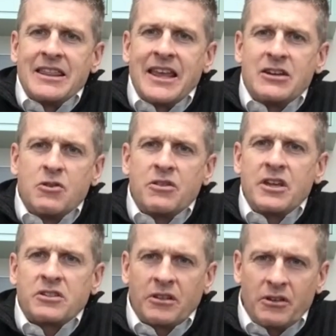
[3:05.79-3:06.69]
They do
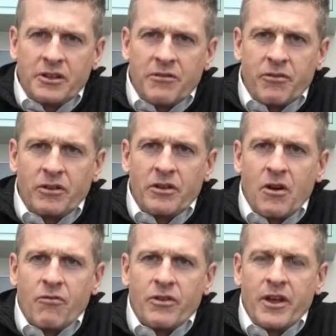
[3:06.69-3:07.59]
things a little differently
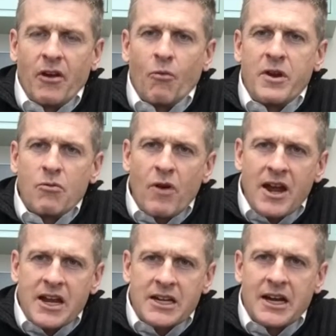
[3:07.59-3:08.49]
over there. We
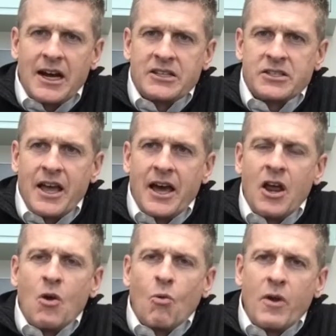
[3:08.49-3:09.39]
recognize that.
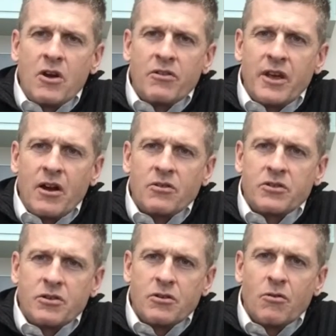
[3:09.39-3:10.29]
We are there
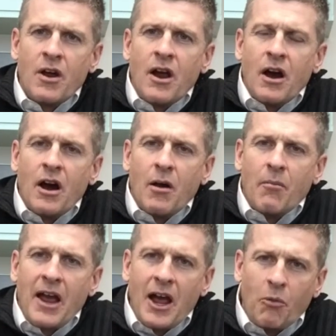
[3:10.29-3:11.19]
to
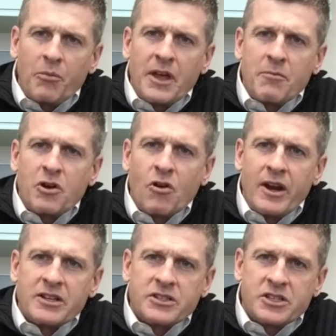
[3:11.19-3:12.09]
um, help them
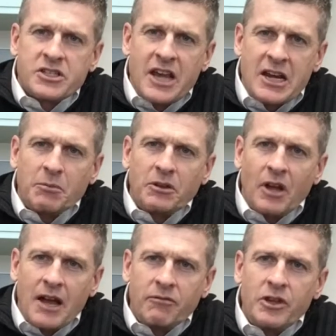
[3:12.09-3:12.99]
create a sustainable
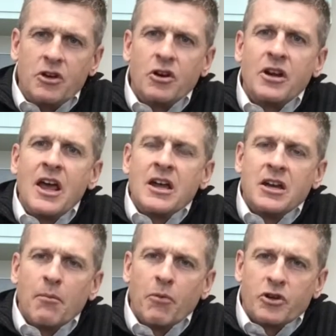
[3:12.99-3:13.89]
livelihood.
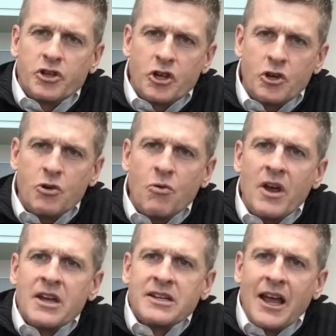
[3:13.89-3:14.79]
Number two,
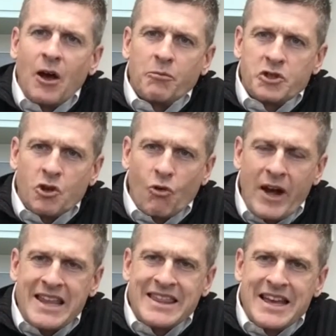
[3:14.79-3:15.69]
to help
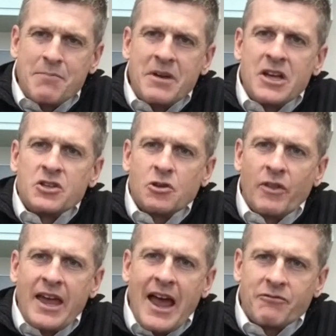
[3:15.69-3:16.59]
train them so
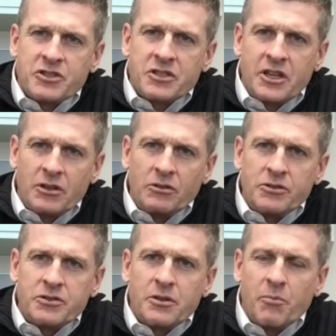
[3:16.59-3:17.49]
they have
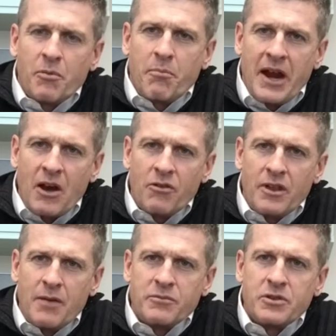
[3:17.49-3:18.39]
skills to prepare
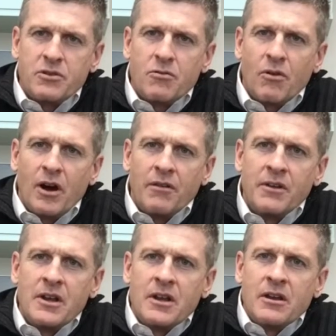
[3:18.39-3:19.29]
them to uh,
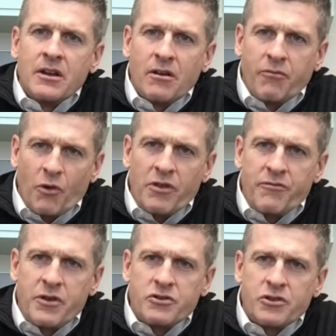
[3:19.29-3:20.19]
you know, for the
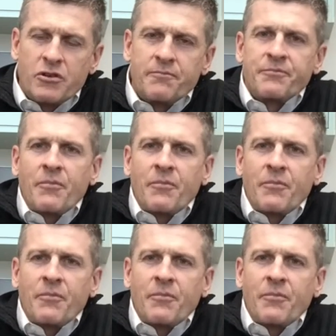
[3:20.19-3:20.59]
future.